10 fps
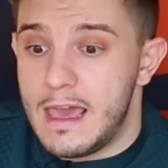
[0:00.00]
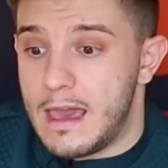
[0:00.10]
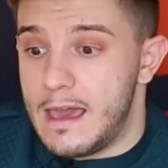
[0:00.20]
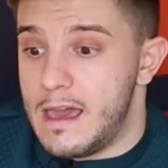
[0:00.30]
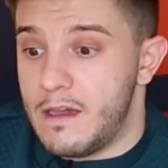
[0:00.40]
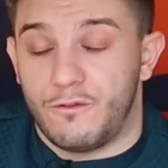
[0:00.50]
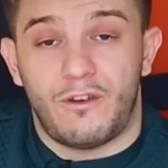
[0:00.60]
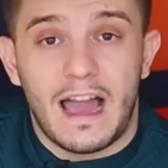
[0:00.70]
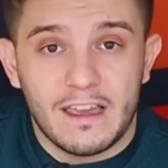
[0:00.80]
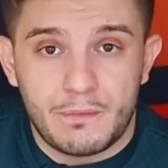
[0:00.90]

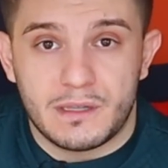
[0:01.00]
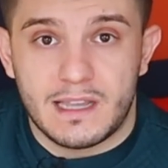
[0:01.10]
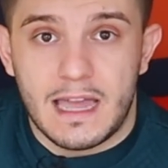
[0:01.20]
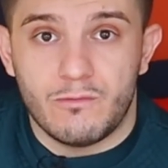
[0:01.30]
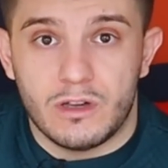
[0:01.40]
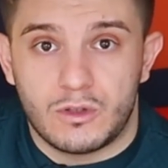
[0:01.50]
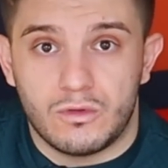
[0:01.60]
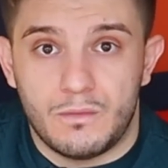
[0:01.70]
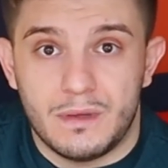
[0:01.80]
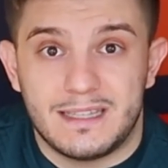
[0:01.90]
5%, which
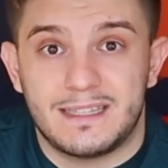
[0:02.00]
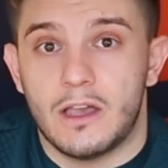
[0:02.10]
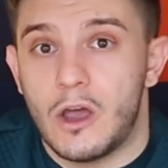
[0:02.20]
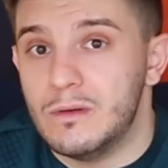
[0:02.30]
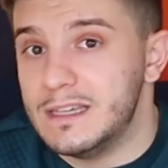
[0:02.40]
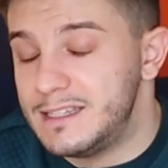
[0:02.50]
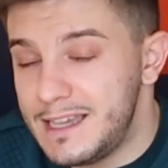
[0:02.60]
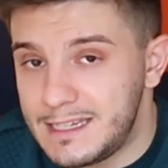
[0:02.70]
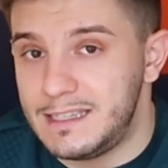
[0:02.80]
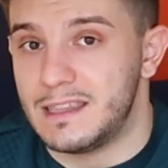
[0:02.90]
would be only
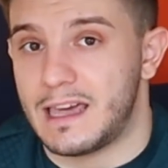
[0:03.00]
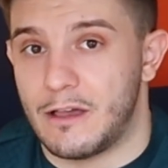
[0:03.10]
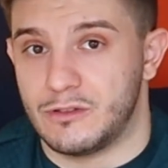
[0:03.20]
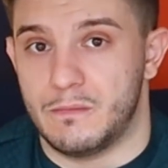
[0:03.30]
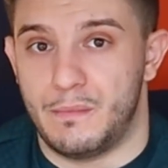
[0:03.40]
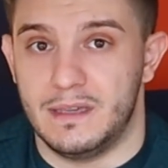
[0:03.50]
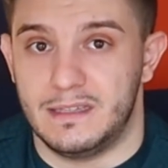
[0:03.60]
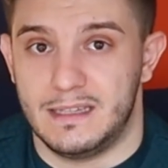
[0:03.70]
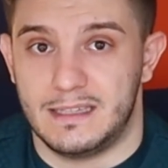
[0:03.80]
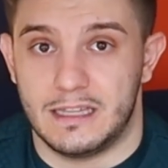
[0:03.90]
60,000 pieces,